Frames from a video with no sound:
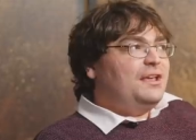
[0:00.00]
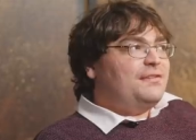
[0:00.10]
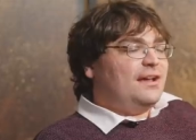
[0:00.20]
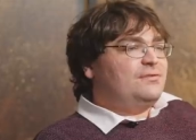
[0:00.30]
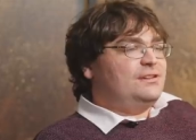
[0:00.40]

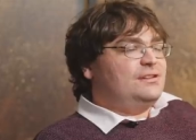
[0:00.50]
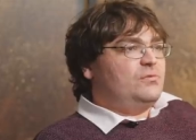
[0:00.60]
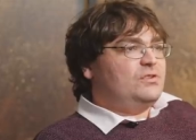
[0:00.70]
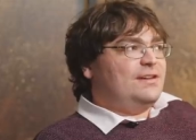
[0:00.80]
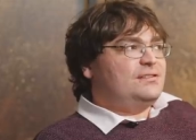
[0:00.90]
founded to
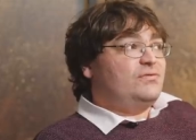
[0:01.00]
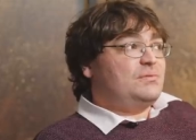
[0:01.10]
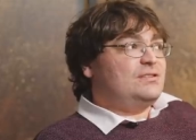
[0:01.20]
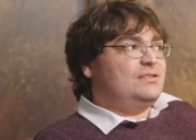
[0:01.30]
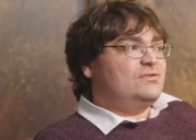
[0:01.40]

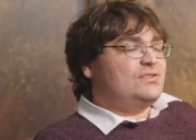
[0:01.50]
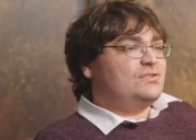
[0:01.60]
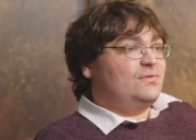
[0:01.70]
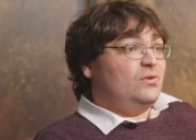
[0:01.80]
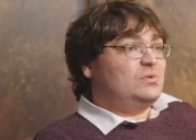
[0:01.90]
represent the interests
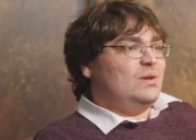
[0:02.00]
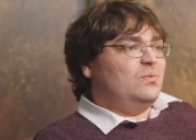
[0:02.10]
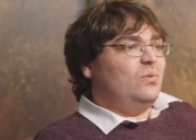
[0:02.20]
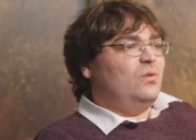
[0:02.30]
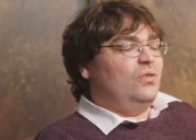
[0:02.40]
of those
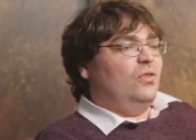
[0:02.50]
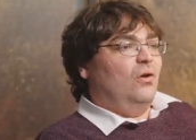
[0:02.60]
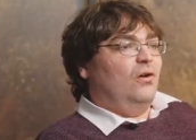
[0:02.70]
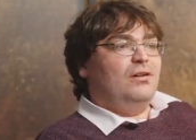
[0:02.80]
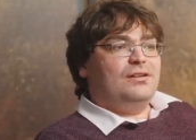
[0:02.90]
people, and
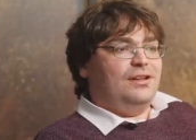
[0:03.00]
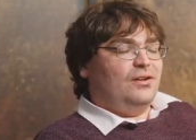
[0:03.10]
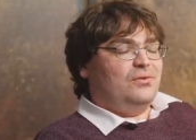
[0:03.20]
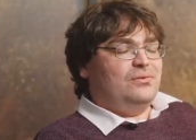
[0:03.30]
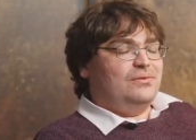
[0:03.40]
not, you
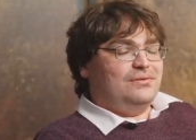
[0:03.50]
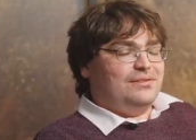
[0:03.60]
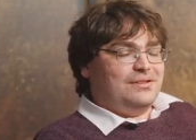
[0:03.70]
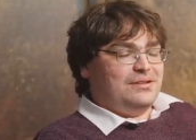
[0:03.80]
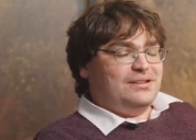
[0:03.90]
know,
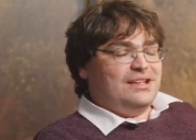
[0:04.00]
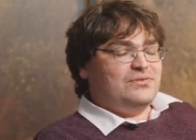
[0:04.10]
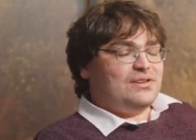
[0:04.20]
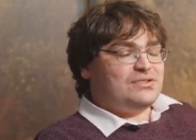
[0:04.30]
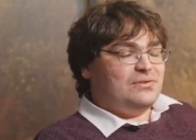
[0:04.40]
the
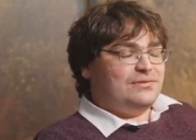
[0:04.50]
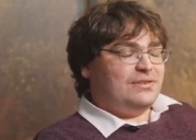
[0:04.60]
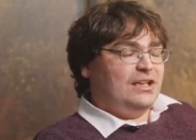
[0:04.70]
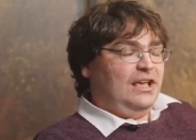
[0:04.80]
interests of